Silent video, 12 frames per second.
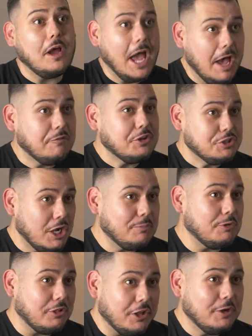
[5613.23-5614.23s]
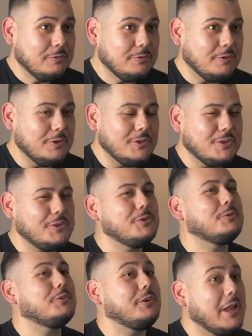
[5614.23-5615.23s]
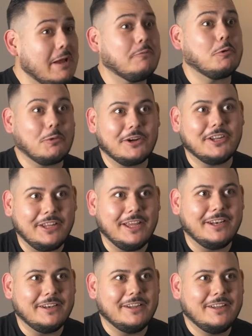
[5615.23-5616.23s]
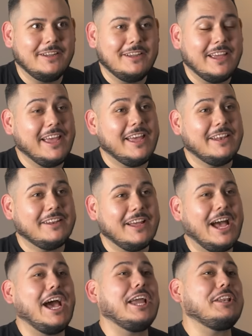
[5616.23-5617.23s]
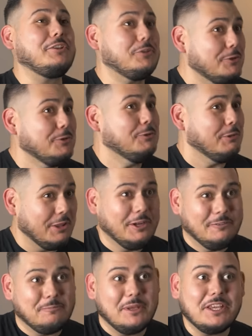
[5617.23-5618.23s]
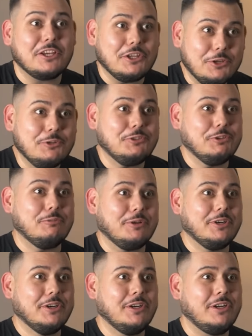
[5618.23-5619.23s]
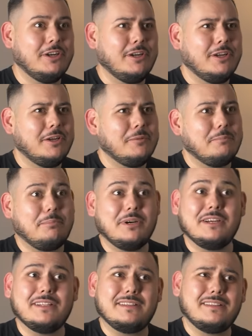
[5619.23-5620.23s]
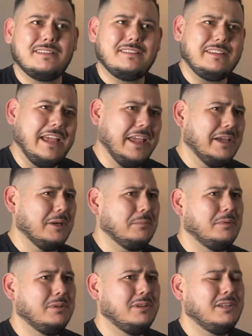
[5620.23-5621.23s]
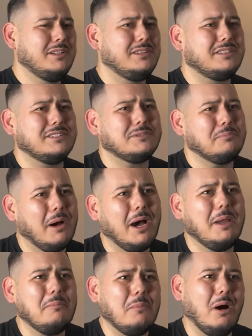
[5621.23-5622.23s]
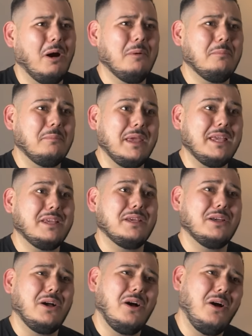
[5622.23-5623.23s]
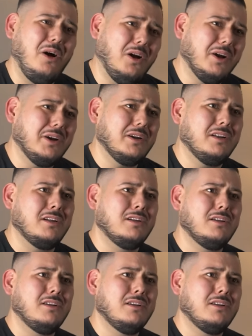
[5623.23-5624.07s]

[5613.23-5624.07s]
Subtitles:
have a job you love, you'll never work again. And I do love being a YouTuber. But damn, does my mom make it hard?